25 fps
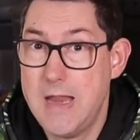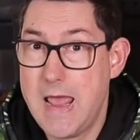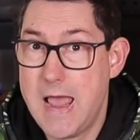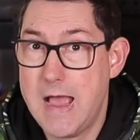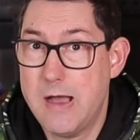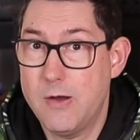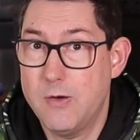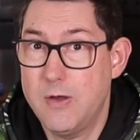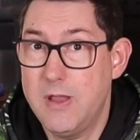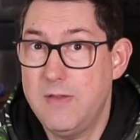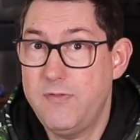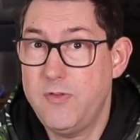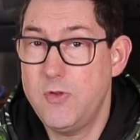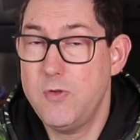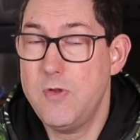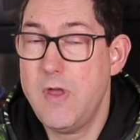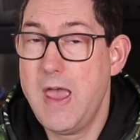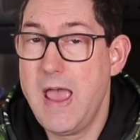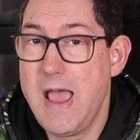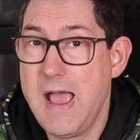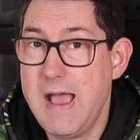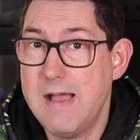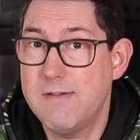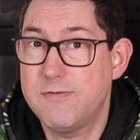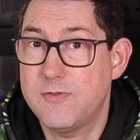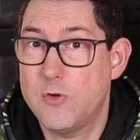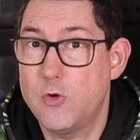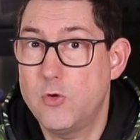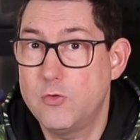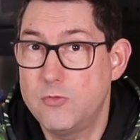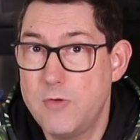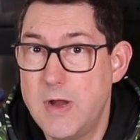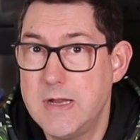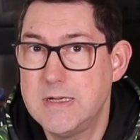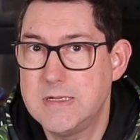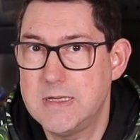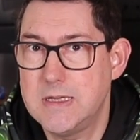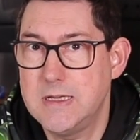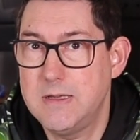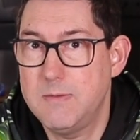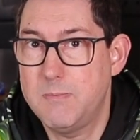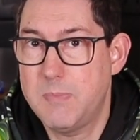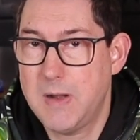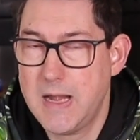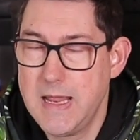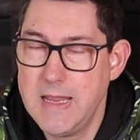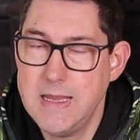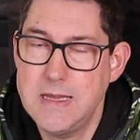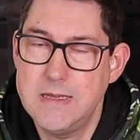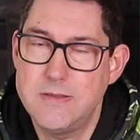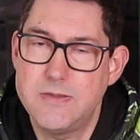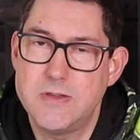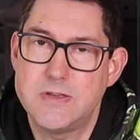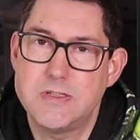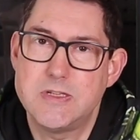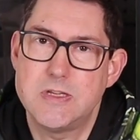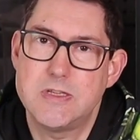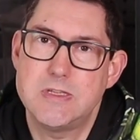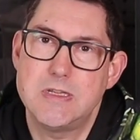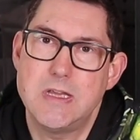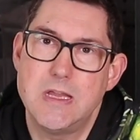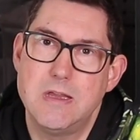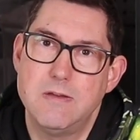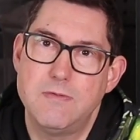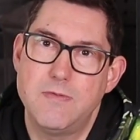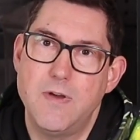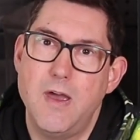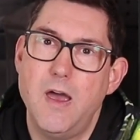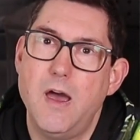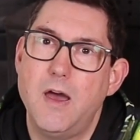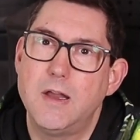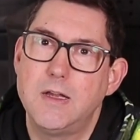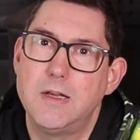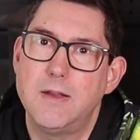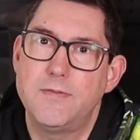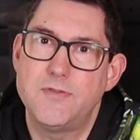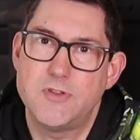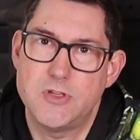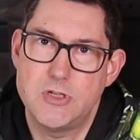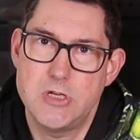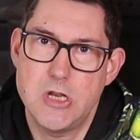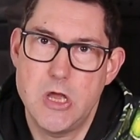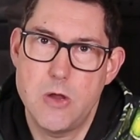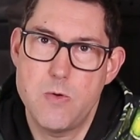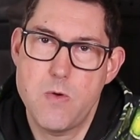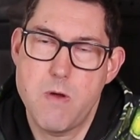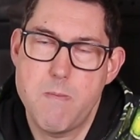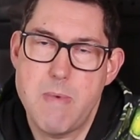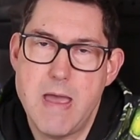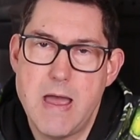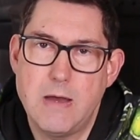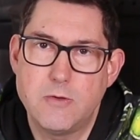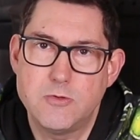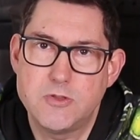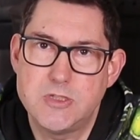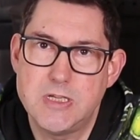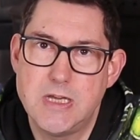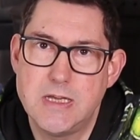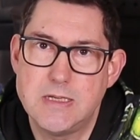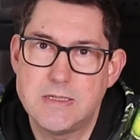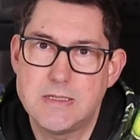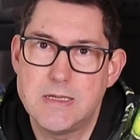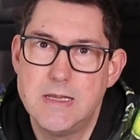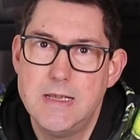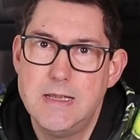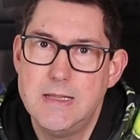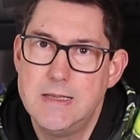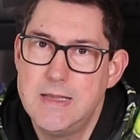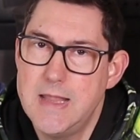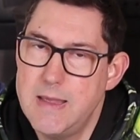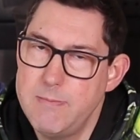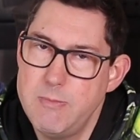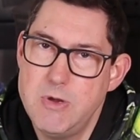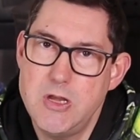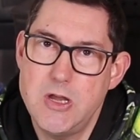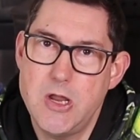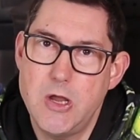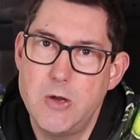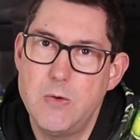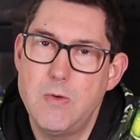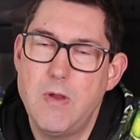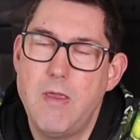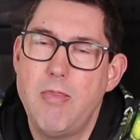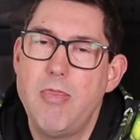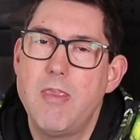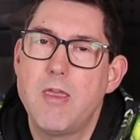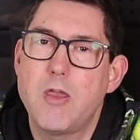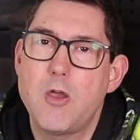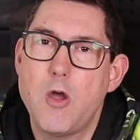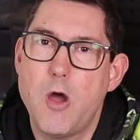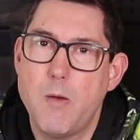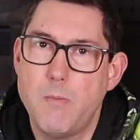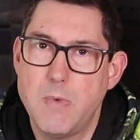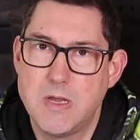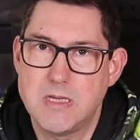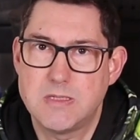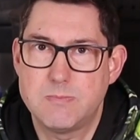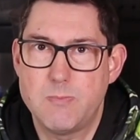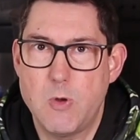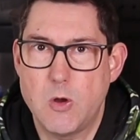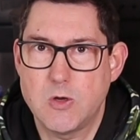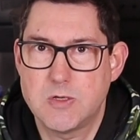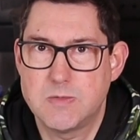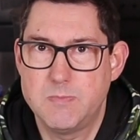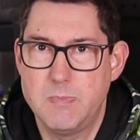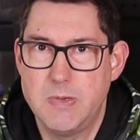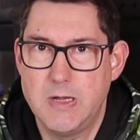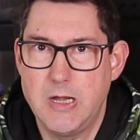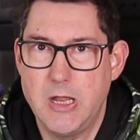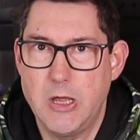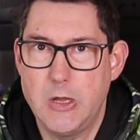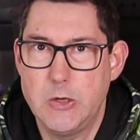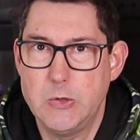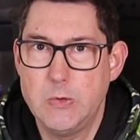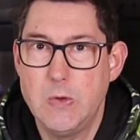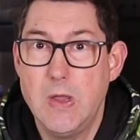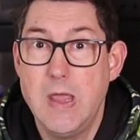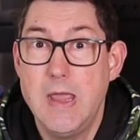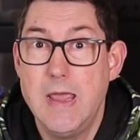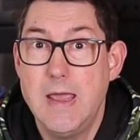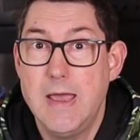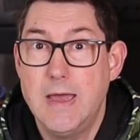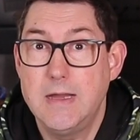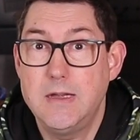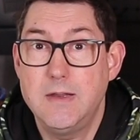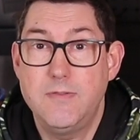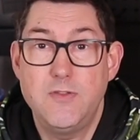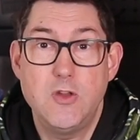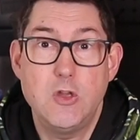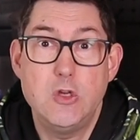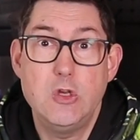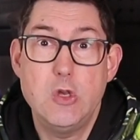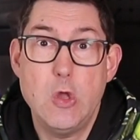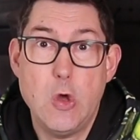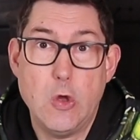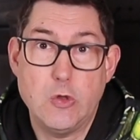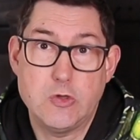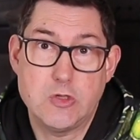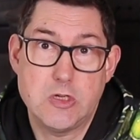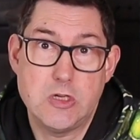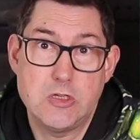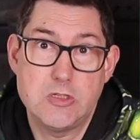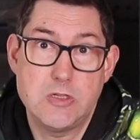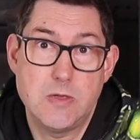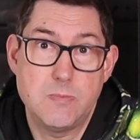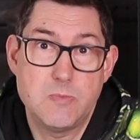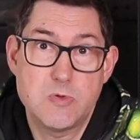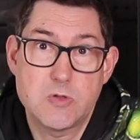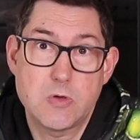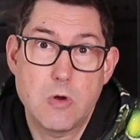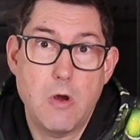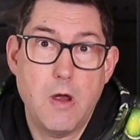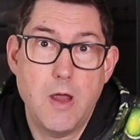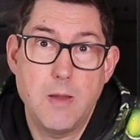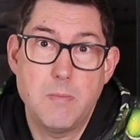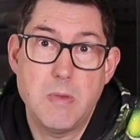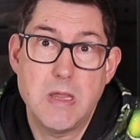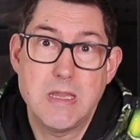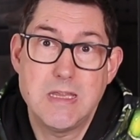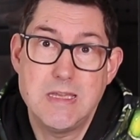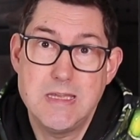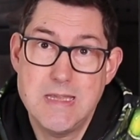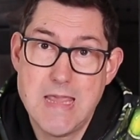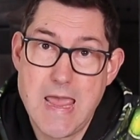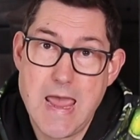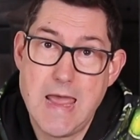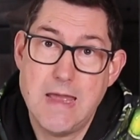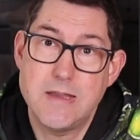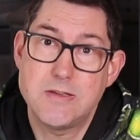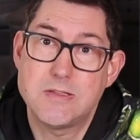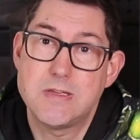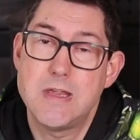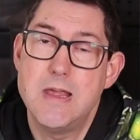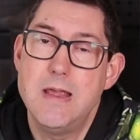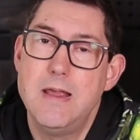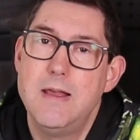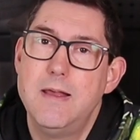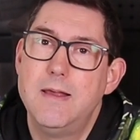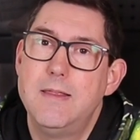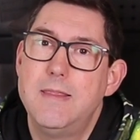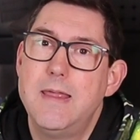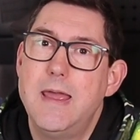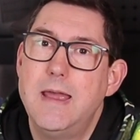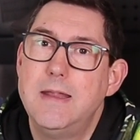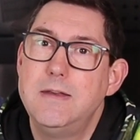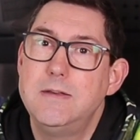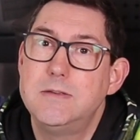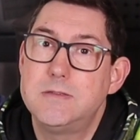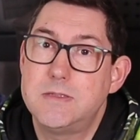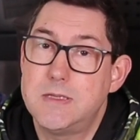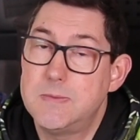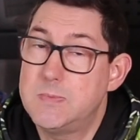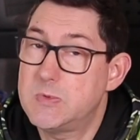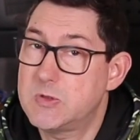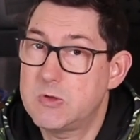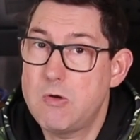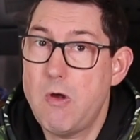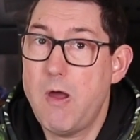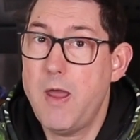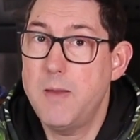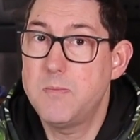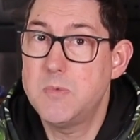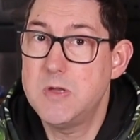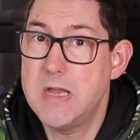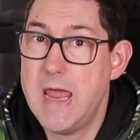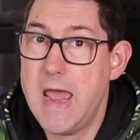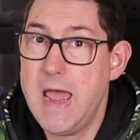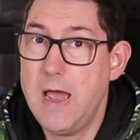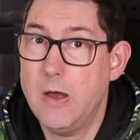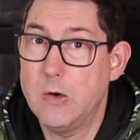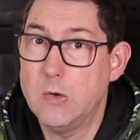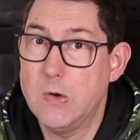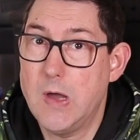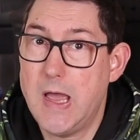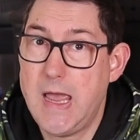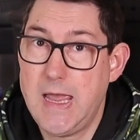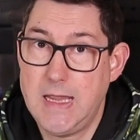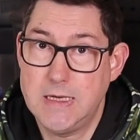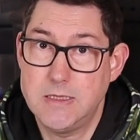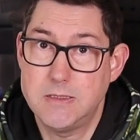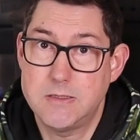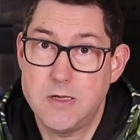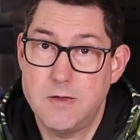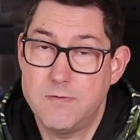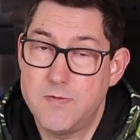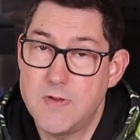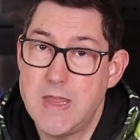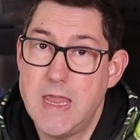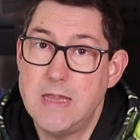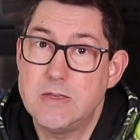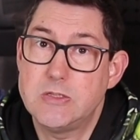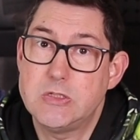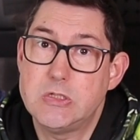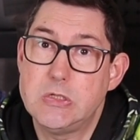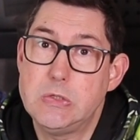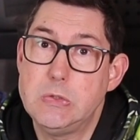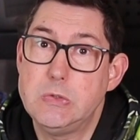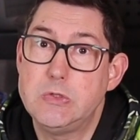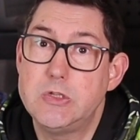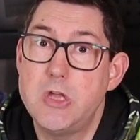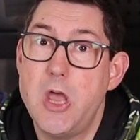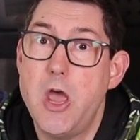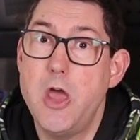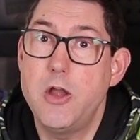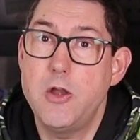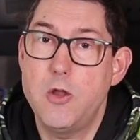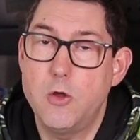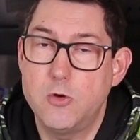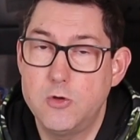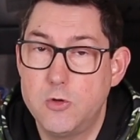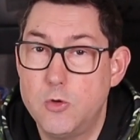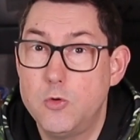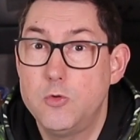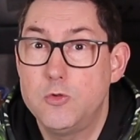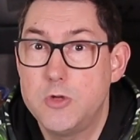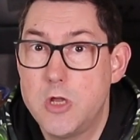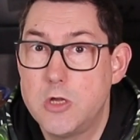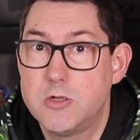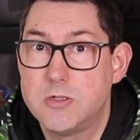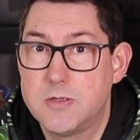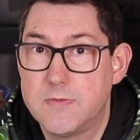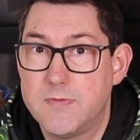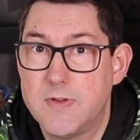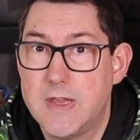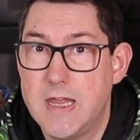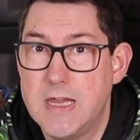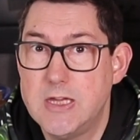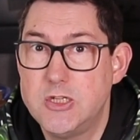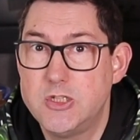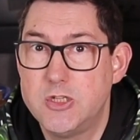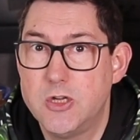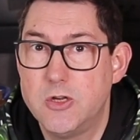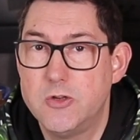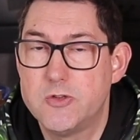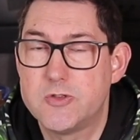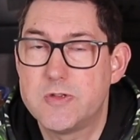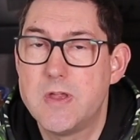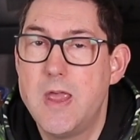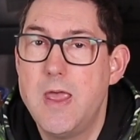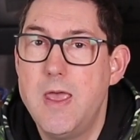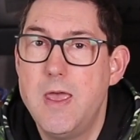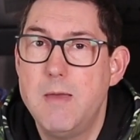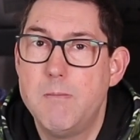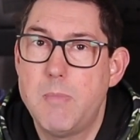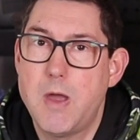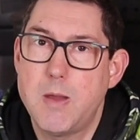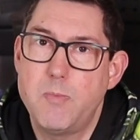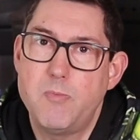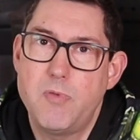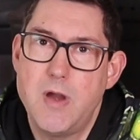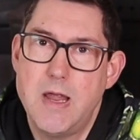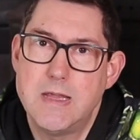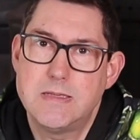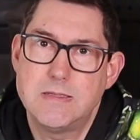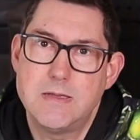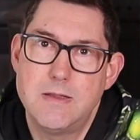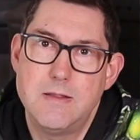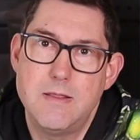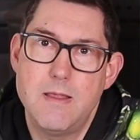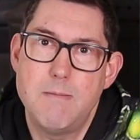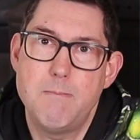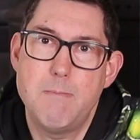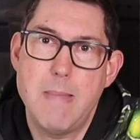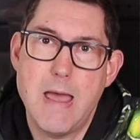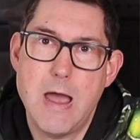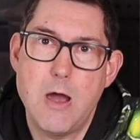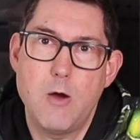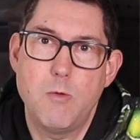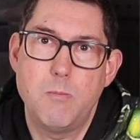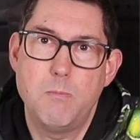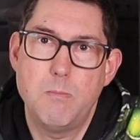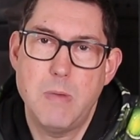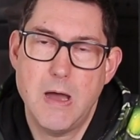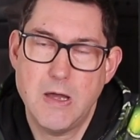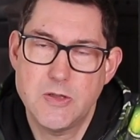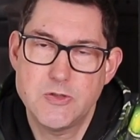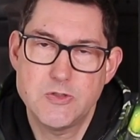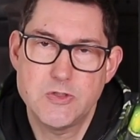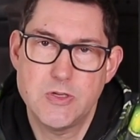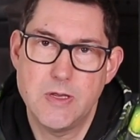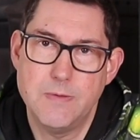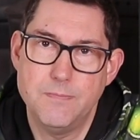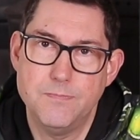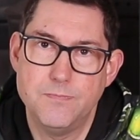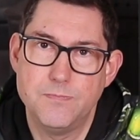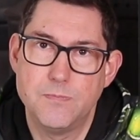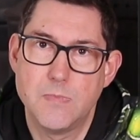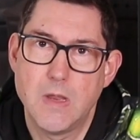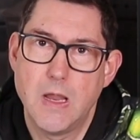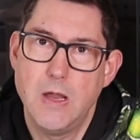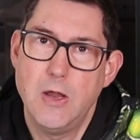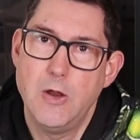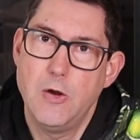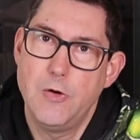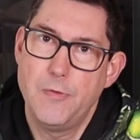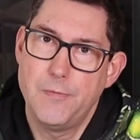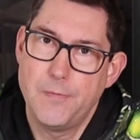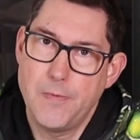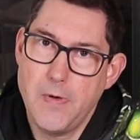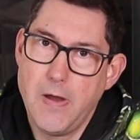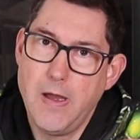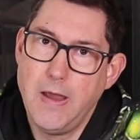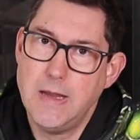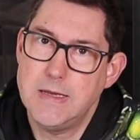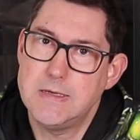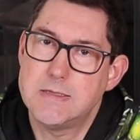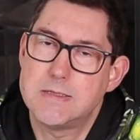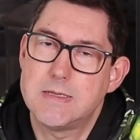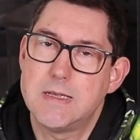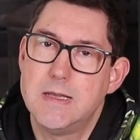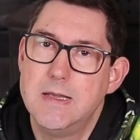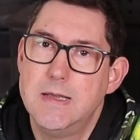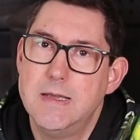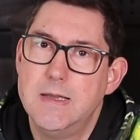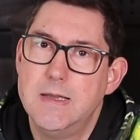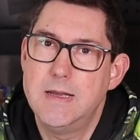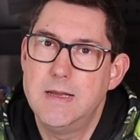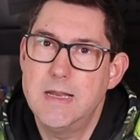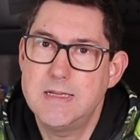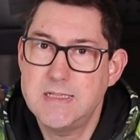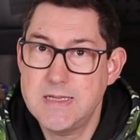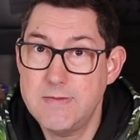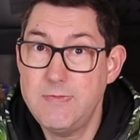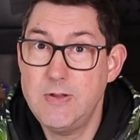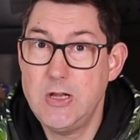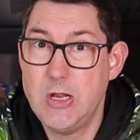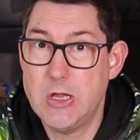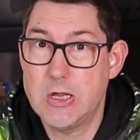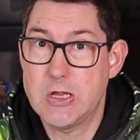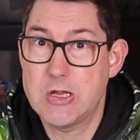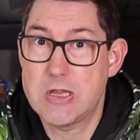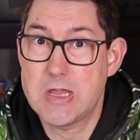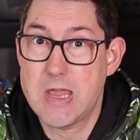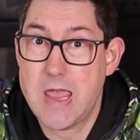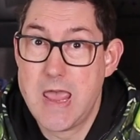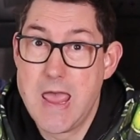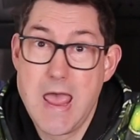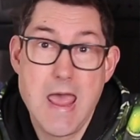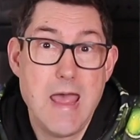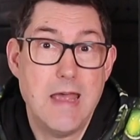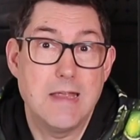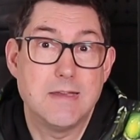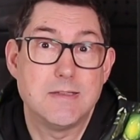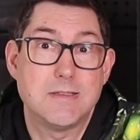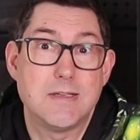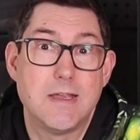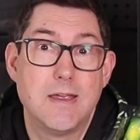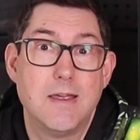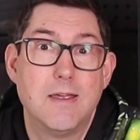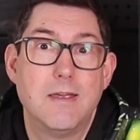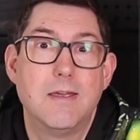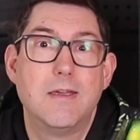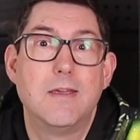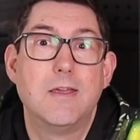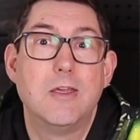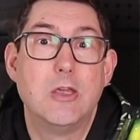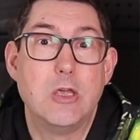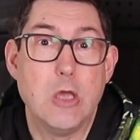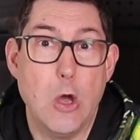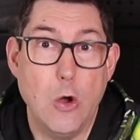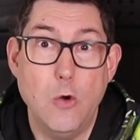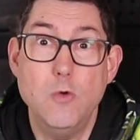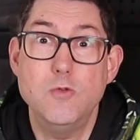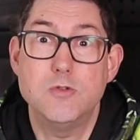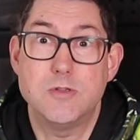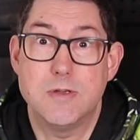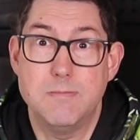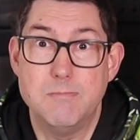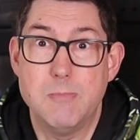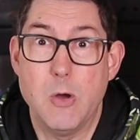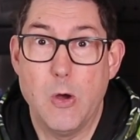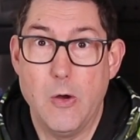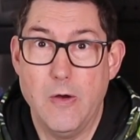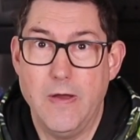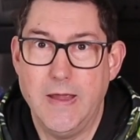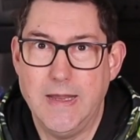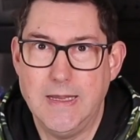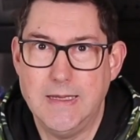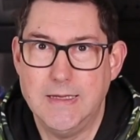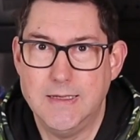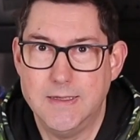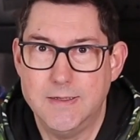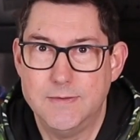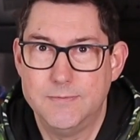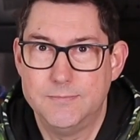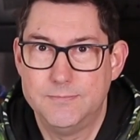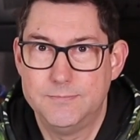Now, if you have already played the Deceiver, I'd love to know about it. Let me know in the comments box below, and if you're not a subscriber yet, then subscribe now, and don't forget to turn on all notifications by pressing the bell button. Right, let's have a look at Golden Boy.